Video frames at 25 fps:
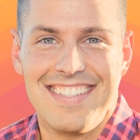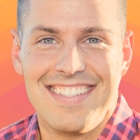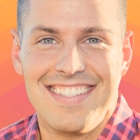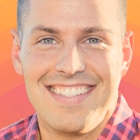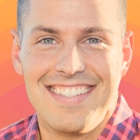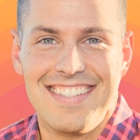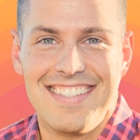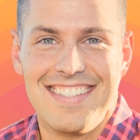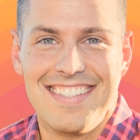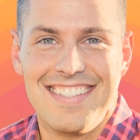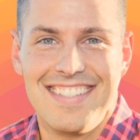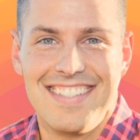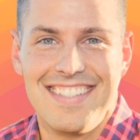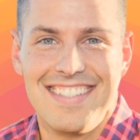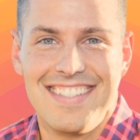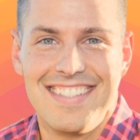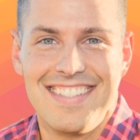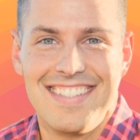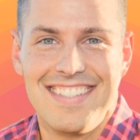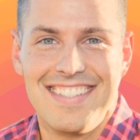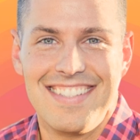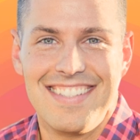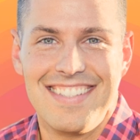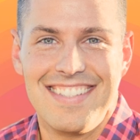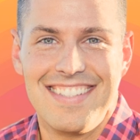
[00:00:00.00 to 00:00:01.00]

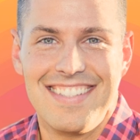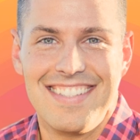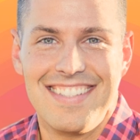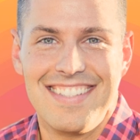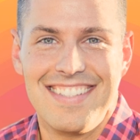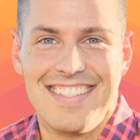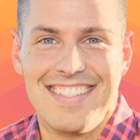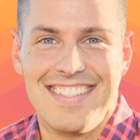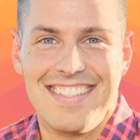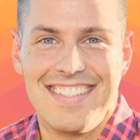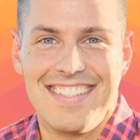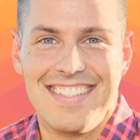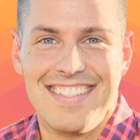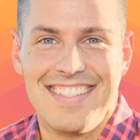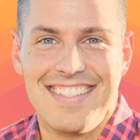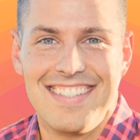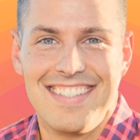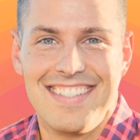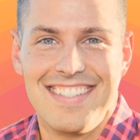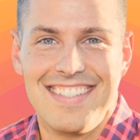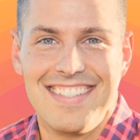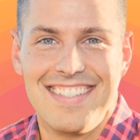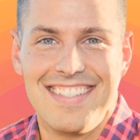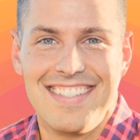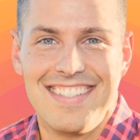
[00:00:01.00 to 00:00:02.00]

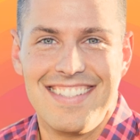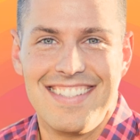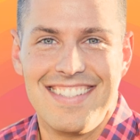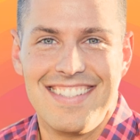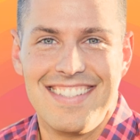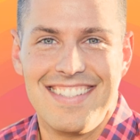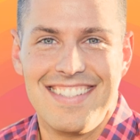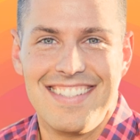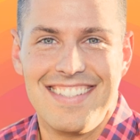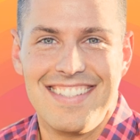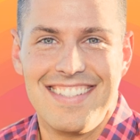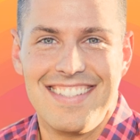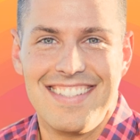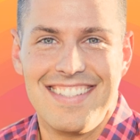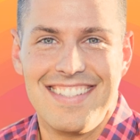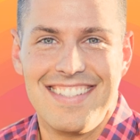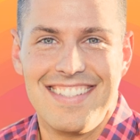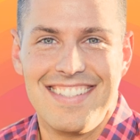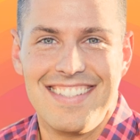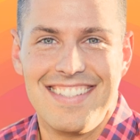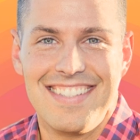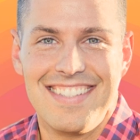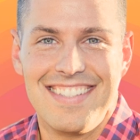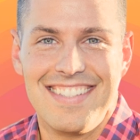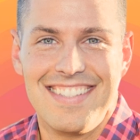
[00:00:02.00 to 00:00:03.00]

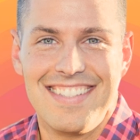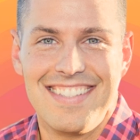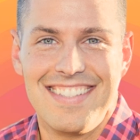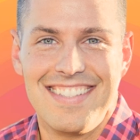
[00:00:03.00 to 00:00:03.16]
(no lip movement)